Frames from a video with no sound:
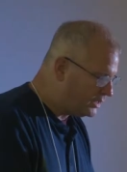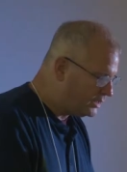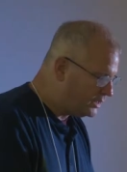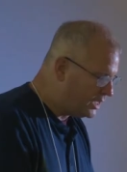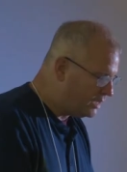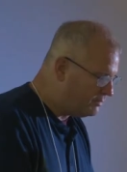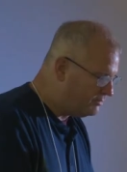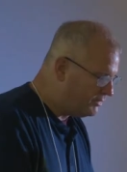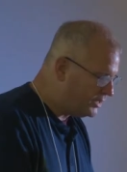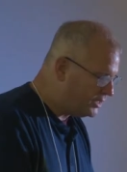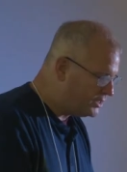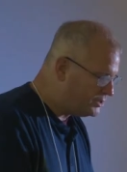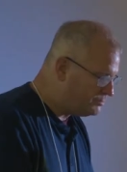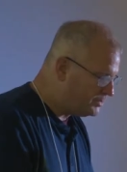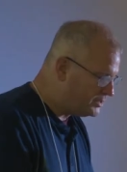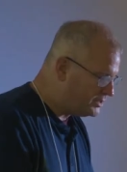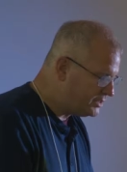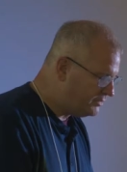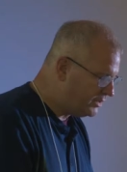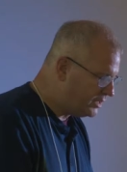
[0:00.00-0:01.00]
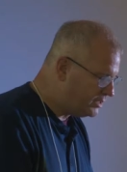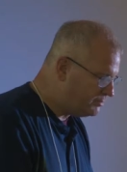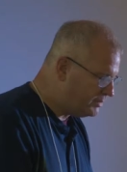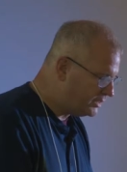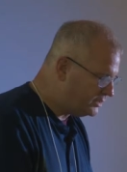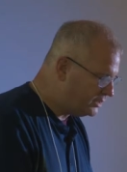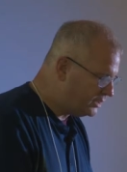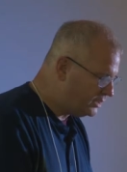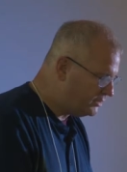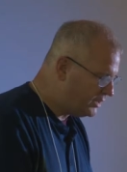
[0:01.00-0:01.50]
Now, I'm very specific
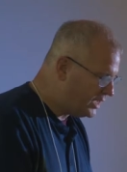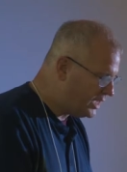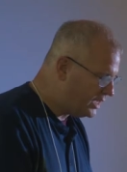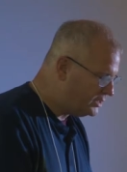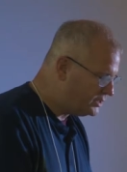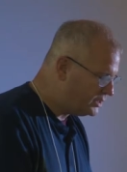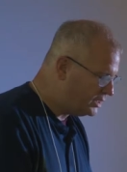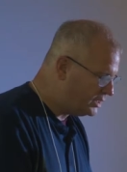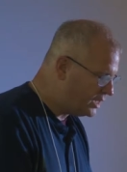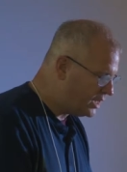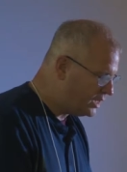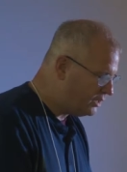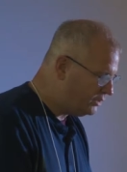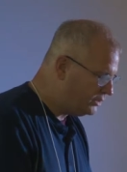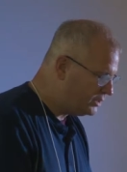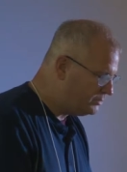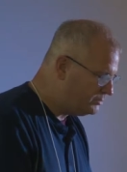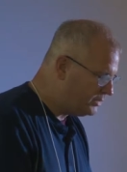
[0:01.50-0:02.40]
about the location, not only